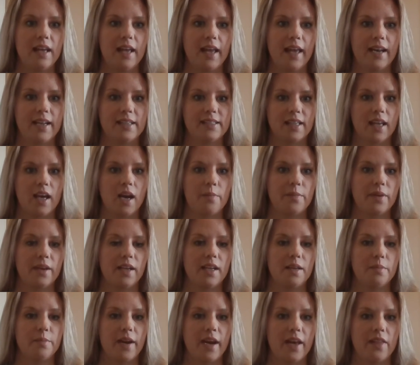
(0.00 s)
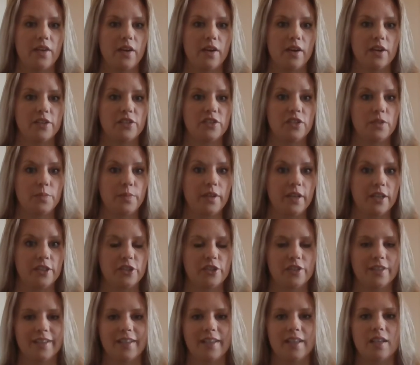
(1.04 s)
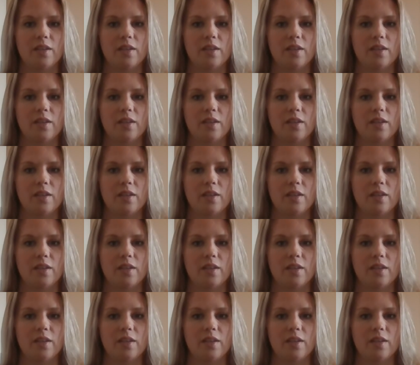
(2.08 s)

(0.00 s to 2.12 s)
and is accompanied by the urge to push.